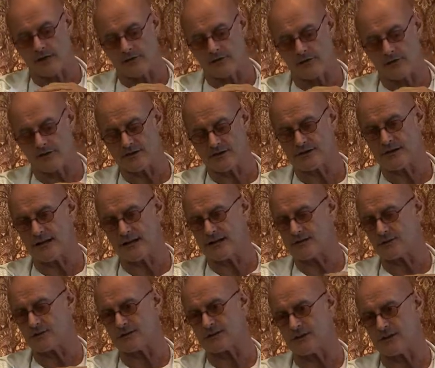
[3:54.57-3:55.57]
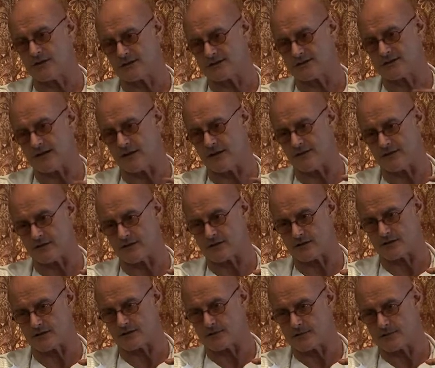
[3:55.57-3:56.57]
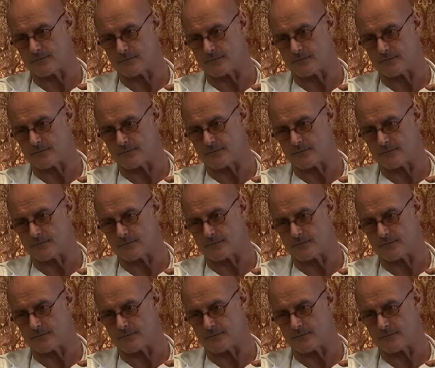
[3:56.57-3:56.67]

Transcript: First stage was called selfish.